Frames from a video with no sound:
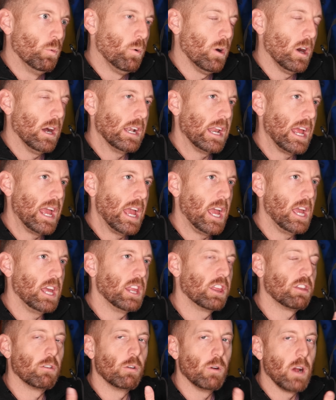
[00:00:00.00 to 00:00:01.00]
what
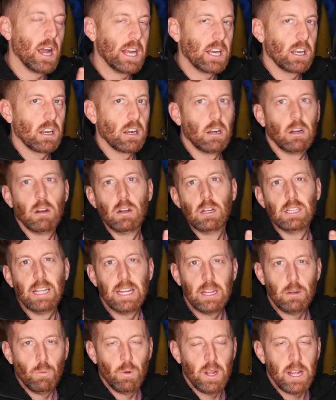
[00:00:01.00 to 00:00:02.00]
a thru hiker or a
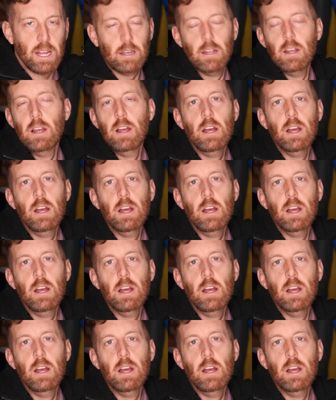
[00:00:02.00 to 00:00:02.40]
lightweight